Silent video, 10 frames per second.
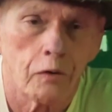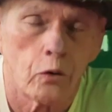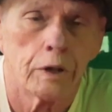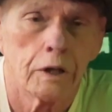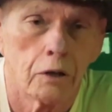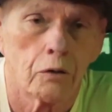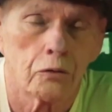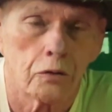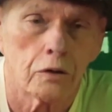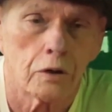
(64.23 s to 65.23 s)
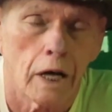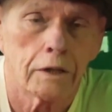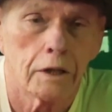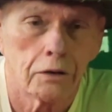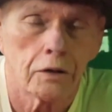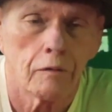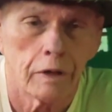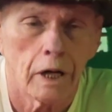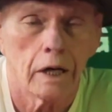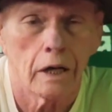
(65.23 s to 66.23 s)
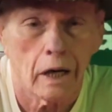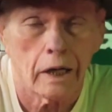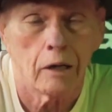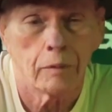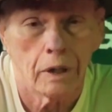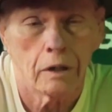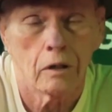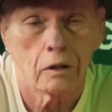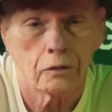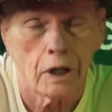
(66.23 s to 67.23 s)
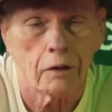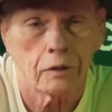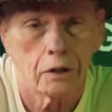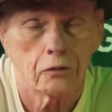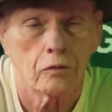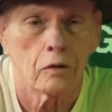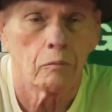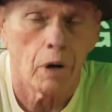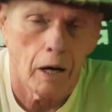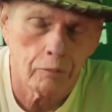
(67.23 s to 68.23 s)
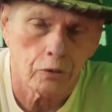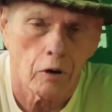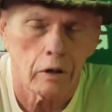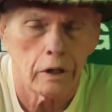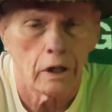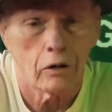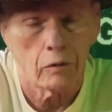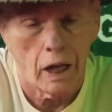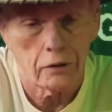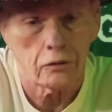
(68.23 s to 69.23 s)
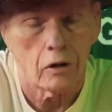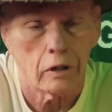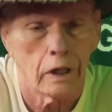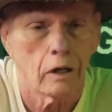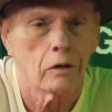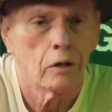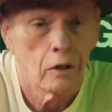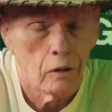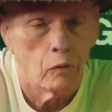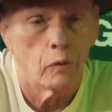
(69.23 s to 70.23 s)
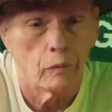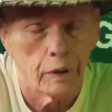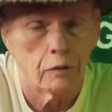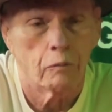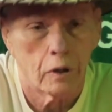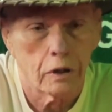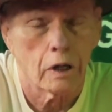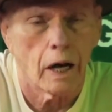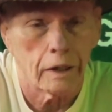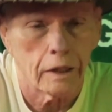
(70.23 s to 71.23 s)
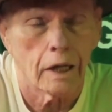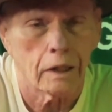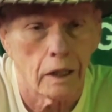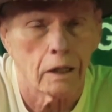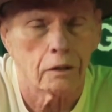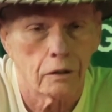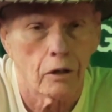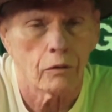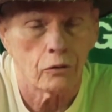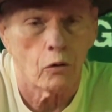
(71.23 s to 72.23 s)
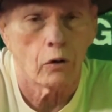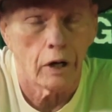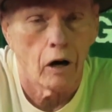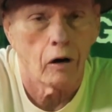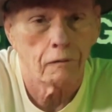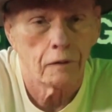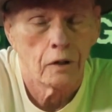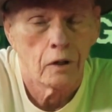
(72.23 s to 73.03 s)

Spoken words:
3 years, since 1978, I came into Southeastern, and Bob started there, and I started there. When we kind of kicked that territory off,